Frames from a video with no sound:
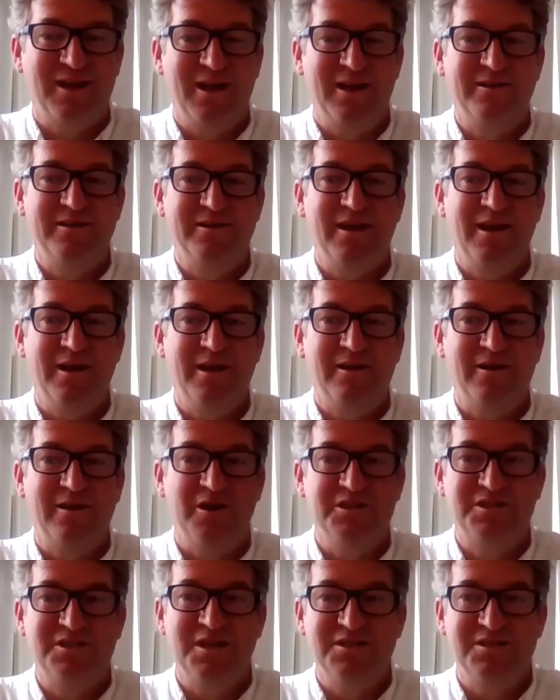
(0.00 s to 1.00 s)
and
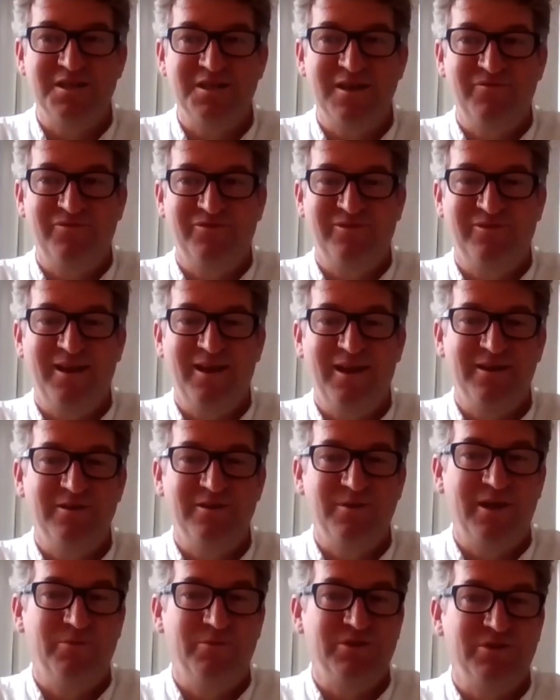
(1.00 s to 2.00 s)
guys, stay safe, and
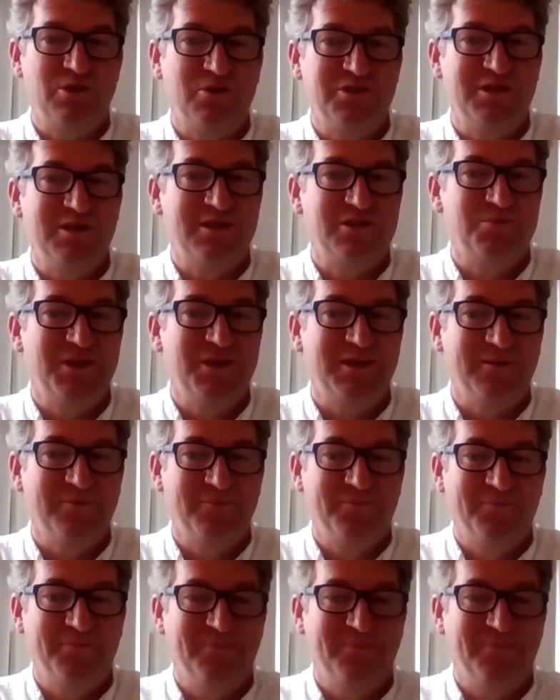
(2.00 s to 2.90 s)
we'll talk to you next week.